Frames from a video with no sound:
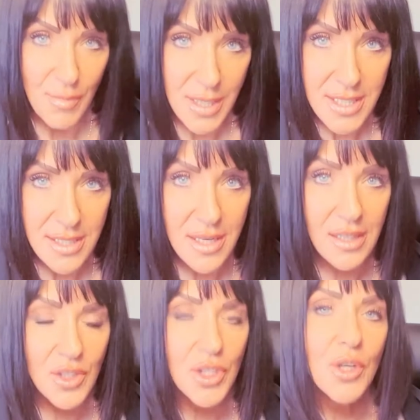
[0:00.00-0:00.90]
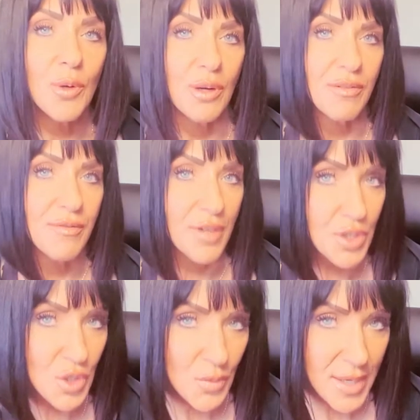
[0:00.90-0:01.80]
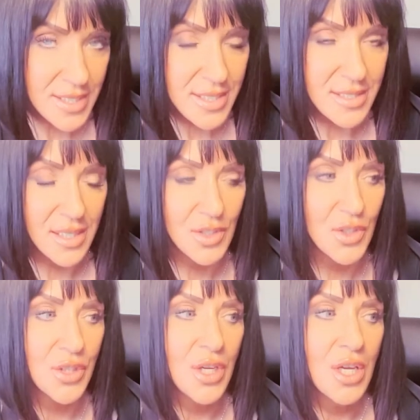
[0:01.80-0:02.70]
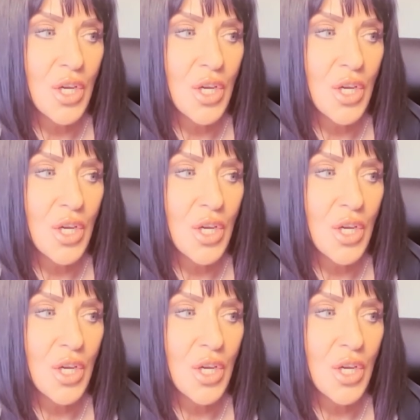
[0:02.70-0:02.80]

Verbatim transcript: medicine doctor or a functional medicine doctor